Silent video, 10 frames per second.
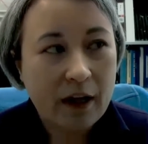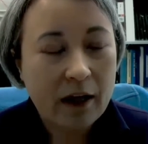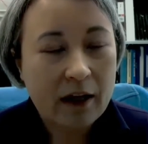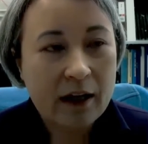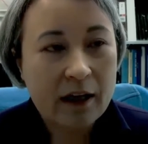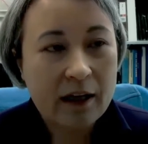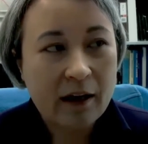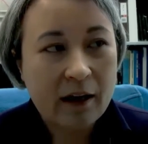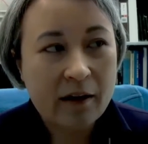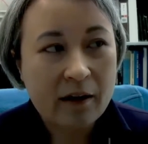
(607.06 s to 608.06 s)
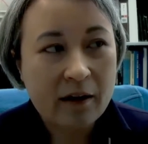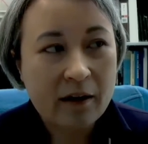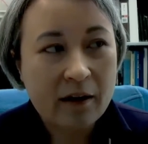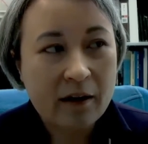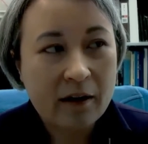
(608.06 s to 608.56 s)
He kind
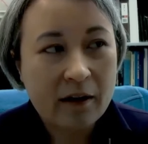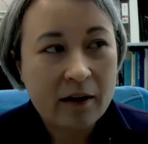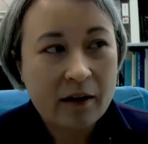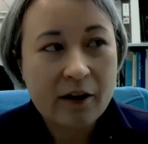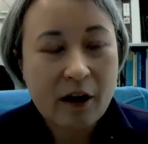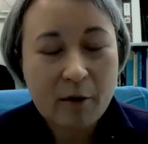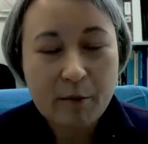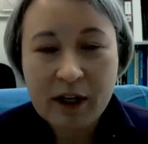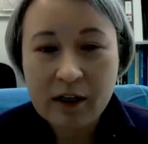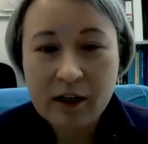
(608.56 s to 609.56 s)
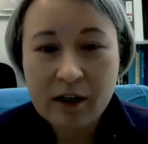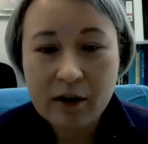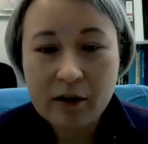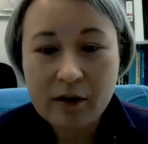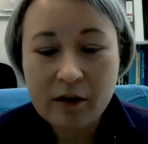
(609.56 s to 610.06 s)
of taught me
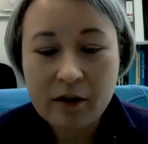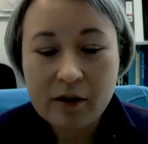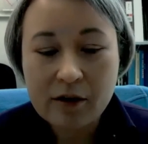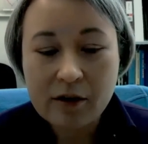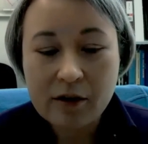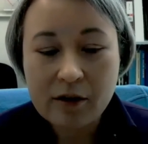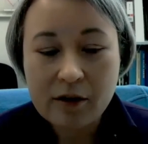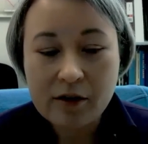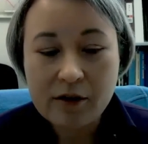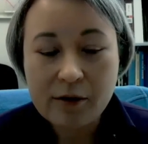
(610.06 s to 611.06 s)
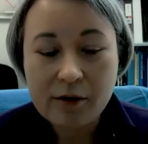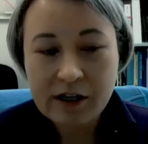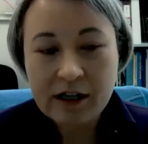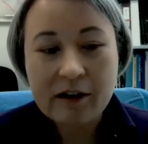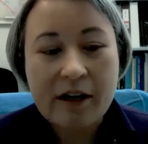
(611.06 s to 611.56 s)
sort of the
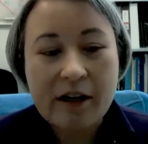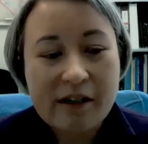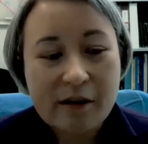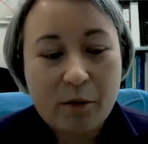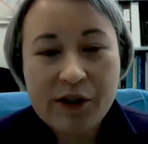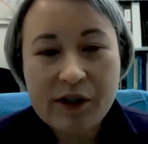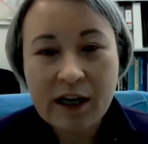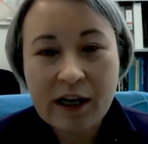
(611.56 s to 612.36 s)
second lesson was that